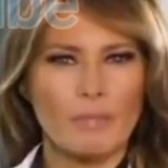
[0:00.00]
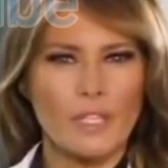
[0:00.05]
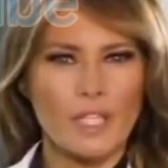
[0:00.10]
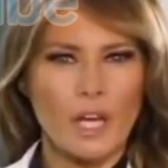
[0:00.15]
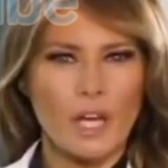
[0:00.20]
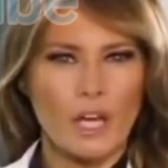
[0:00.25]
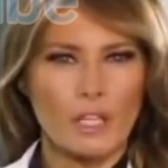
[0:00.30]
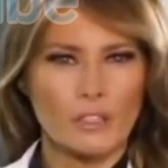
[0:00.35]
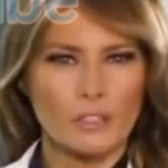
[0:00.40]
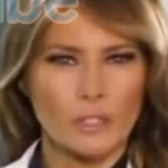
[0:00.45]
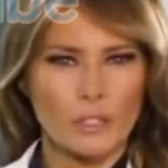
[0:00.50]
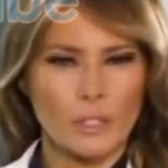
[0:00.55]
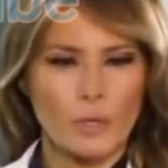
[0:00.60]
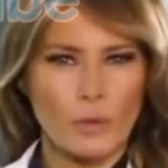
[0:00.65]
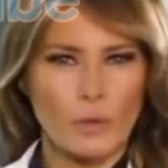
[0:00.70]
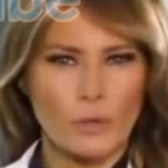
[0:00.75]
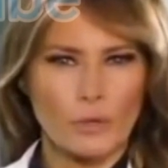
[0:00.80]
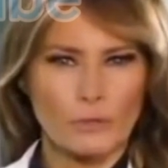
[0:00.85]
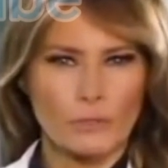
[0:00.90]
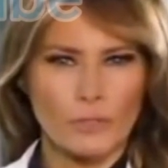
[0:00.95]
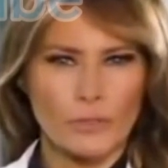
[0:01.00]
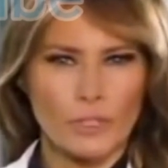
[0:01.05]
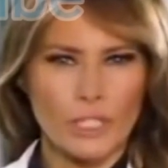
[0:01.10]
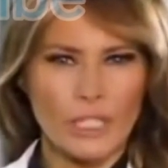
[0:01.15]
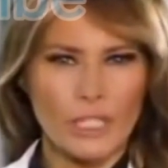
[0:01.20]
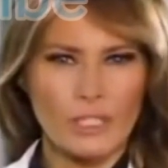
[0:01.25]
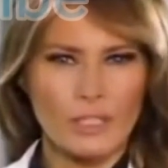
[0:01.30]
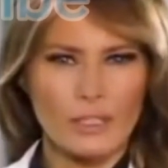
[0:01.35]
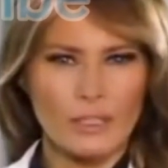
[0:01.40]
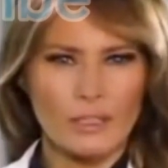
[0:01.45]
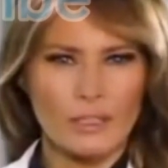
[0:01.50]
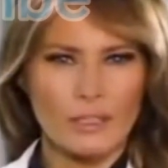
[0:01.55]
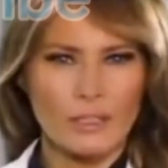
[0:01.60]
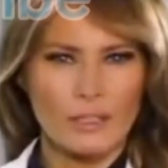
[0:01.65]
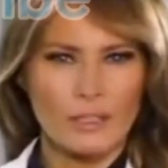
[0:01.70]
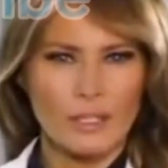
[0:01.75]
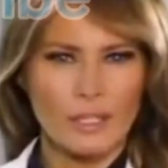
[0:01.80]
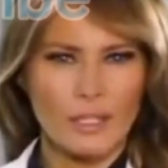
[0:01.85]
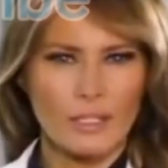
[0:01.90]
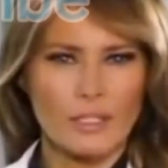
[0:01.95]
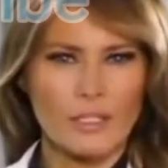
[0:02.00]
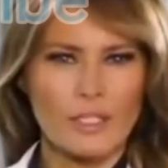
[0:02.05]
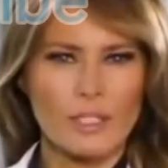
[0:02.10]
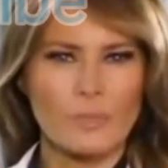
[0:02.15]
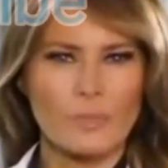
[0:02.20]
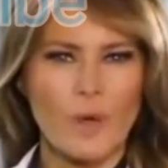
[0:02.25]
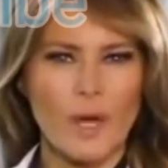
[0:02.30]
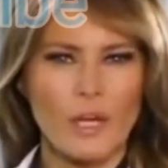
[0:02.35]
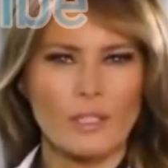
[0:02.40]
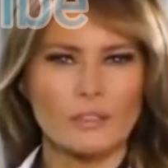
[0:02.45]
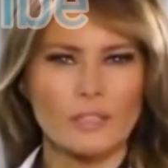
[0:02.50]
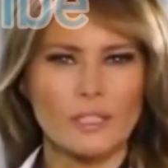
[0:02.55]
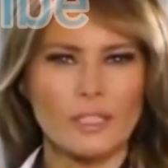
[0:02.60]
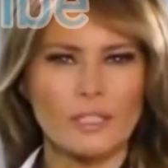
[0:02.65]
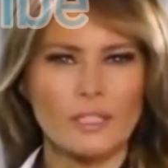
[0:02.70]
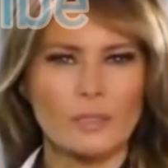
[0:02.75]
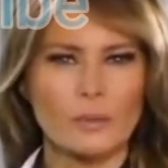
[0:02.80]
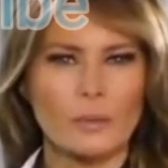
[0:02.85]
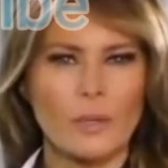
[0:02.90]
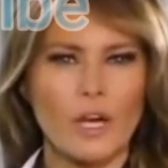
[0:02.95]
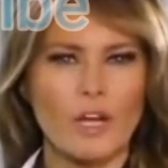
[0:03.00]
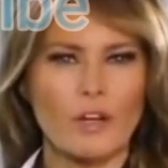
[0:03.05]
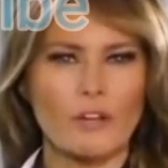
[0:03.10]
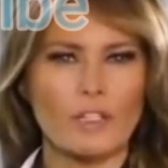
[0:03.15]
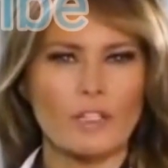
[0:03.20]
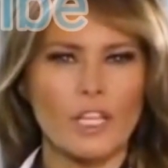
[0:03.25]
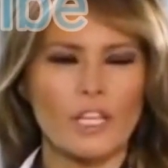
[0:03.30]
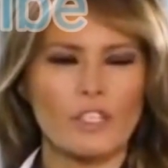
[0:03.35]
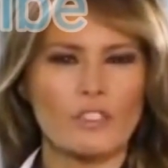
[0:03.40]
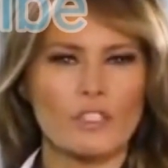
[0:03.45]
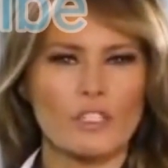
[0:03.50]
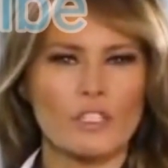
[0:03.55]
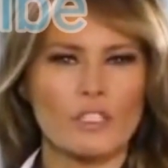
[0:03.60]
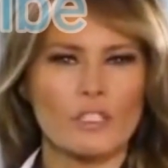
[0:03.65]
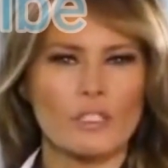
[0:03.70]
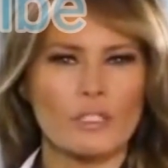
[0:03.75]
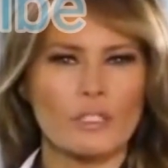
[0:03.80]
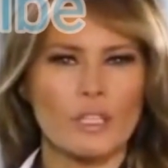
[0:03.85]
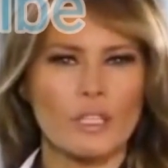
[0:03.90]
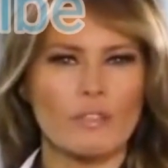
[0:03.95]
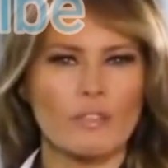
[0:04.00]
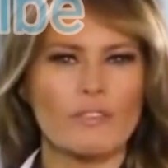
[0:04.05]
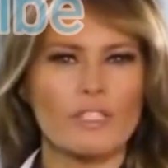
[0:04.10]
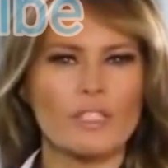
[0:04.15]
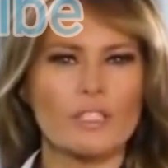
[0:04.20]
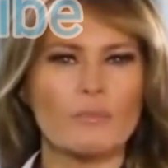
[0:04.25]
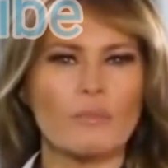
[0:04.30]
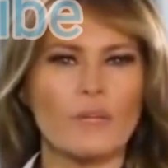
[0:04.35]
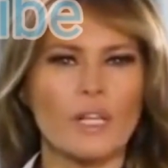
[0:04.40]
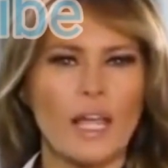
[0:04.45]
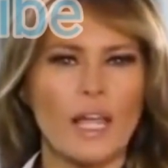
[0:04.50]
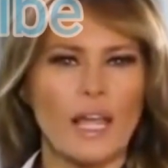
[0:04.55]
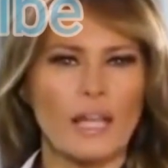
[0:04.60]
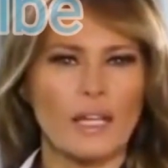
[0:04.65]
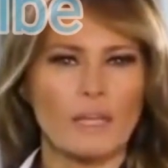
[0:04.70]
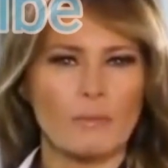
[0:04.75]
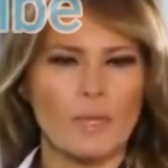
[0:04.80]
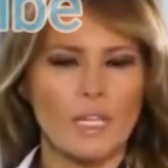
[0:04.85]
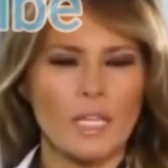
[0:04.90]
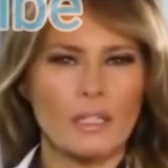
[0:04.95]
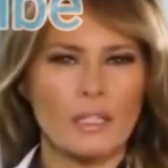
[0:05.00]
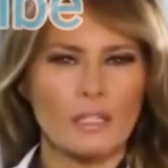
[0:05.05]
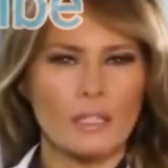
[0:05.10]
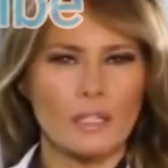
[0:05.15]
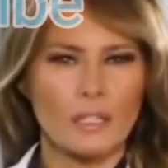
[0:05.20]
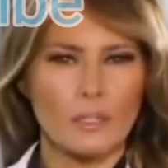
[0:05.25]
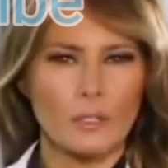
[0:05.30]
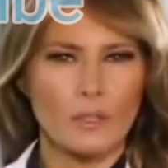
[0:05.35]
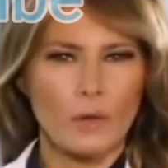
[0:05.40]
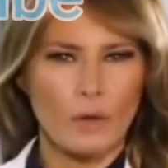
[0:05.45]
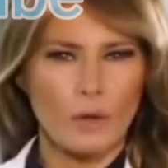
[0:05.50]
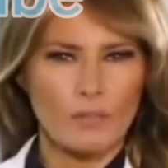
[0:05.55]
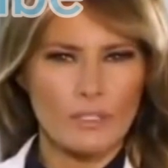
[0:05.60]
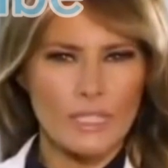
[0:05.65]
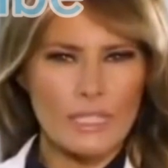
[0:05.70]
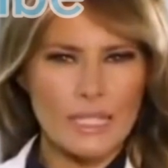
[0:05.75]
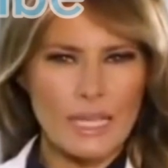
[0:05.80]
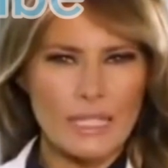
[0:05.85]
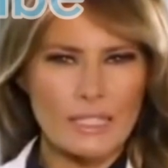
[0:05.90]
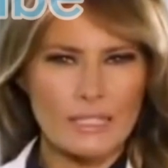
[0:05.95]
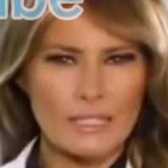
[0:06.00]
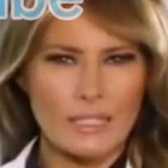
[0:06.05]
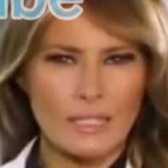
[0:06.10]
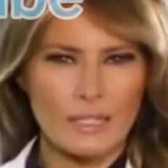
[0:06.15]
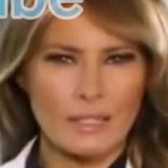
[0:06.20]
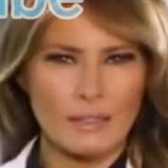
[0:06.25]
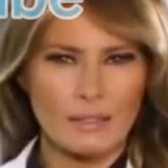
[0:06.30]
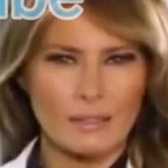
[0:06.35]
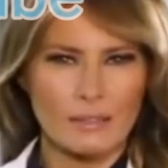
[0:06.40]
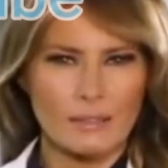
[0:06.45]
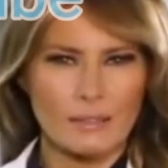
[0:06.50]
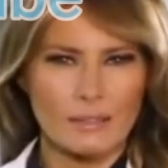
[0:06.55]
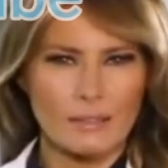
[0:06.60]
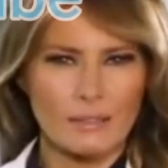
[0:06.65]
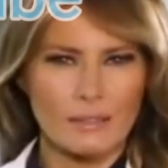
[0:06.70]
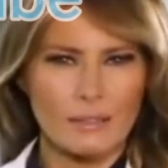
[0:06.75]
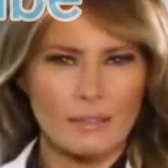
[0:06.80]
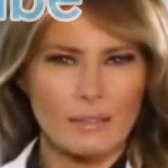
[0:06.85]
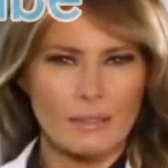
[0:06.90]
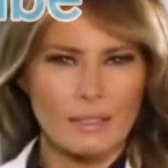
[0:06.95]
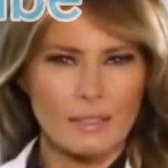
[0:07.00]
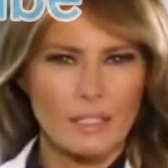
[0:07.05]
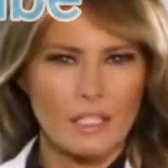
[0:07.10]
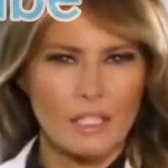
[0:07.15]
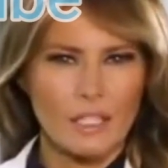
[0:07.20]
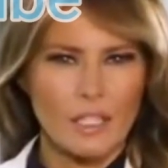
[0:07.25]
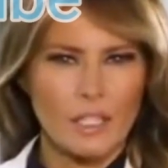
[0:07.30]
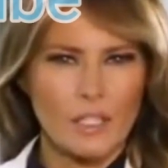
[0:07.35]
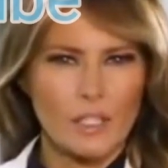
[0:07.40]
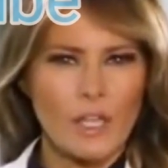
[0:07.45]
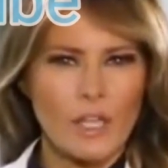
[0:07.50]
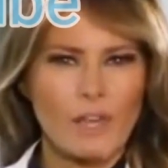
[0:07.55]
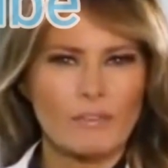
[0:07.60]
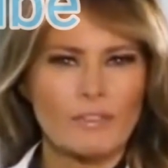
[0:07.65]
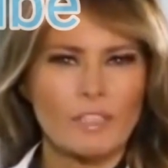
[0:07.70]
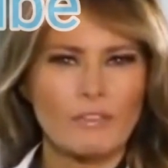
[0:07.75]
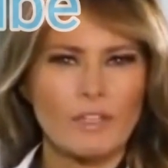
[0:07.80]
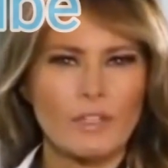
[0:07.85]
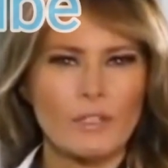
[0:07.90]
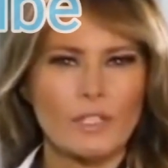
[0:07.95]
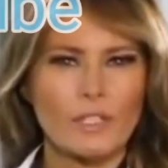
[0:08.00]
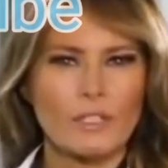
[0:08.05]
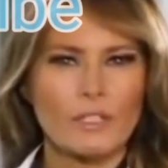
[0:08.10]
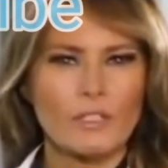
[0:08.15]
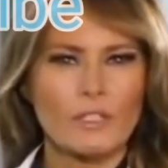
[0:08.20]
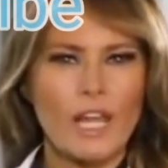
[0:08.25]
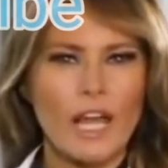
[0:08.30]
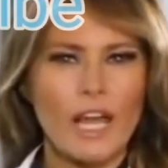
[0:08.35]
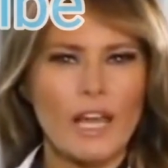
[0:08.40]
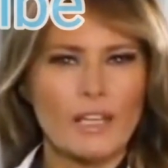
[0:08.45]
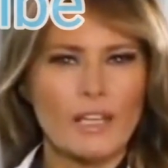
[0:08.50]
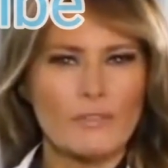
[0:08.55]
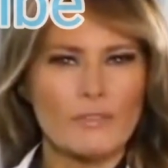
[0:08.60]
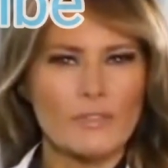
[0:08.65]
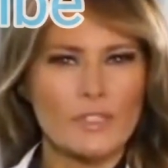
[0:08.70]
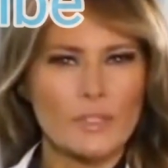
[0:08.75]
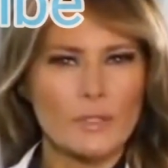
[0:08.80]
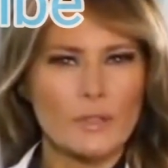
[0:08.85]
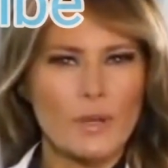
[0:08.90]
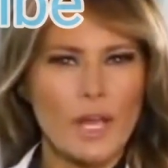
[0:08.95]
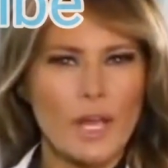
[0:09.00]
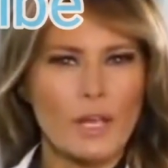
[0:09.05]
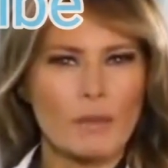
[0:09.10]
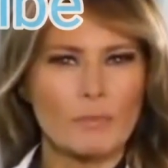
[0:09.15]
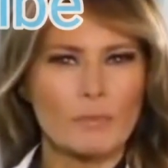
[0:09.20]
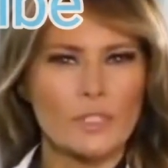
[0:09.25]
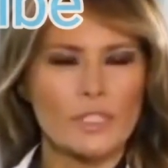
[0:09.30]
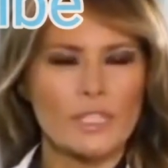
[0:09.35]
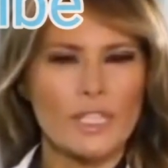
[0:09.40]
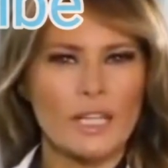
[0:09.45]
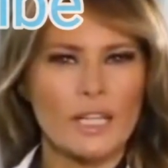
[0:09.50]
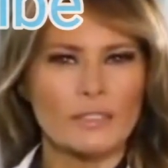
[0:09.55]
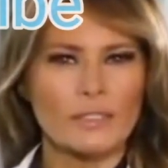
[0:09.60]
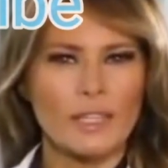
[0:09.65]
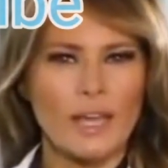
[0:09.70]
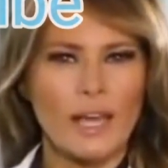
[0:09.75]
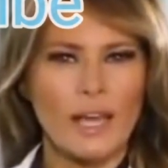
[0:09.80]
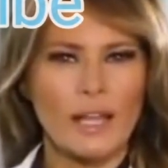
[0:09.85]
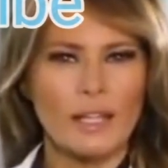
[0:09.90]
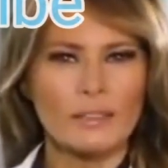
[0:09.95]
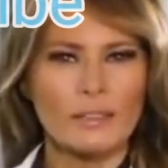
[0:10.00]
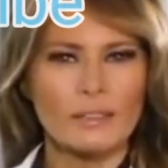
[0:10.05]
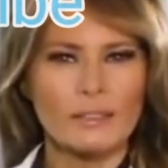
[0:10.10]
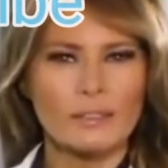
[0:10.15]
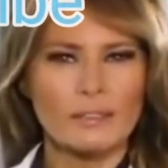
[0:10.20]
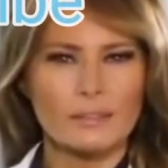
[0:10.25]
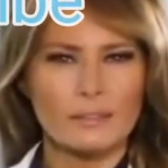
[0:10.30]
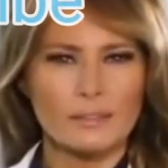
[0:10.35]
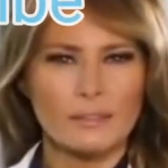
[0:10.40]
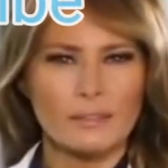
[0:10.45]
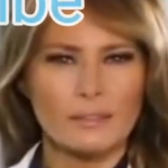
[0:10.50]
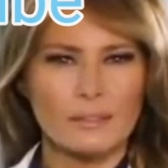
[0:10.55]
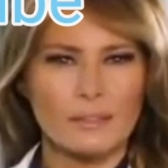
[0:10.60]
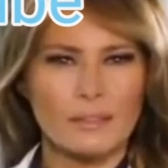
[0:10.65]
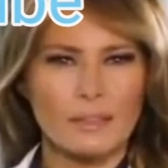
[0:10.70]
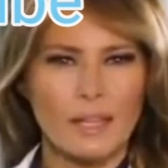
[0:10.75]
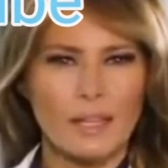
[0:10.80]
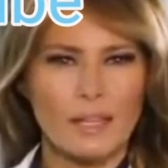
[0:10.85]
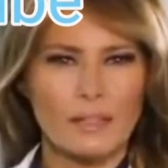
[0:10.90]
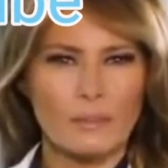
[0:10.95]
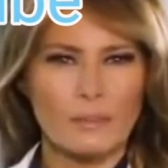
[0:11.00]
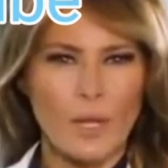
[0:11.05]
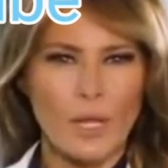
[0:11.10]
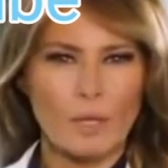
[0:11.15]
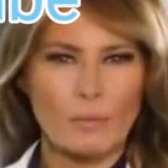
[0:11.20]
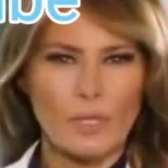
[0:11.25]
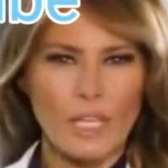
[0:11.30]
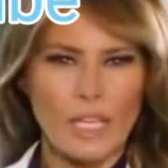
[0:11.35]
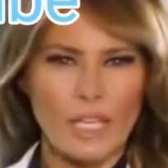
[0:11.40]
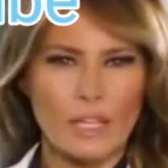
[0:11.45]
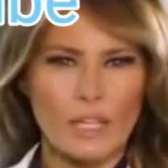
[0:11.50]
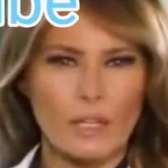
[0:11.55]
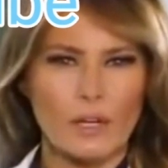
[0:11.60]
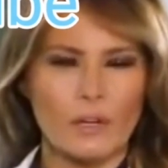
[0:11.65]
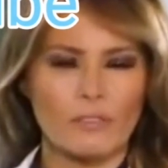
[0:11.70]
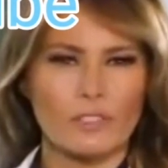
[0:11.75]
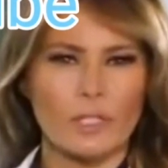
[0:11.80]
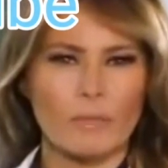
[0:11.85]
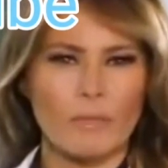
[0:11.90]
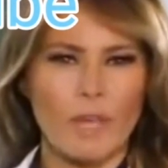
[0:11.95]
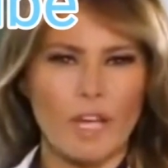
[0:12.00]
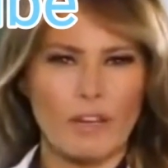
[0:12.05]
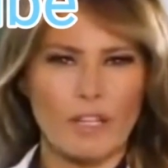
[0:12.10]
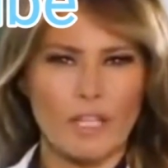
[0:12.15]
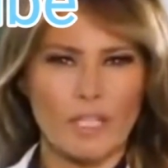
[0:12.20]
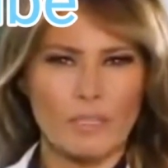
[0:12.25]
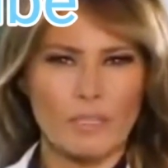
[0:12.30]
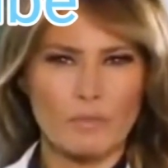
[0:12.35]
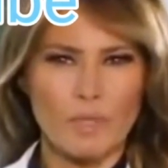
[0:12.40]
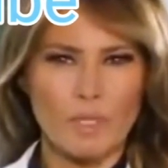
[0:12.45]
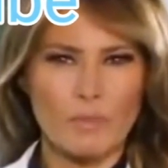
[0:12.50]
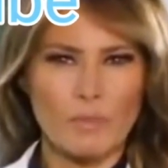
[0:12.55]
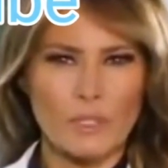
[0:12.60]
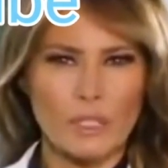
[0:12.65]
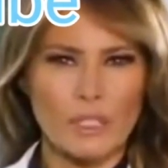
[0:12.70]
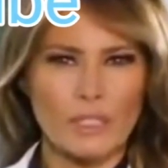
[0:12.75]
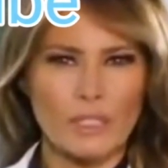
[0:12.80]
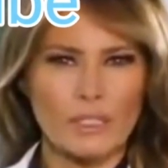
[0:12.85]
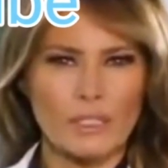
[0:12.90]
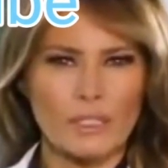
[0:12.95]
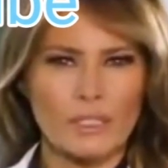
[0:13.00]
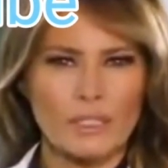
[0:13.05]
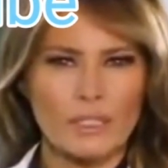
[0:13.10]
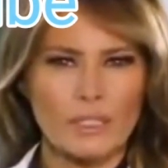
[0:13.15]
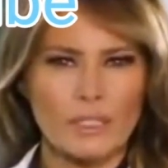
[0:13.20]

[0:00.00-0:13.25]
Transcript: and beyond your call of duty in responding to our nation's invisible enemy, COVID 19. You have devoted your lives to help protect the health and well being of the American people.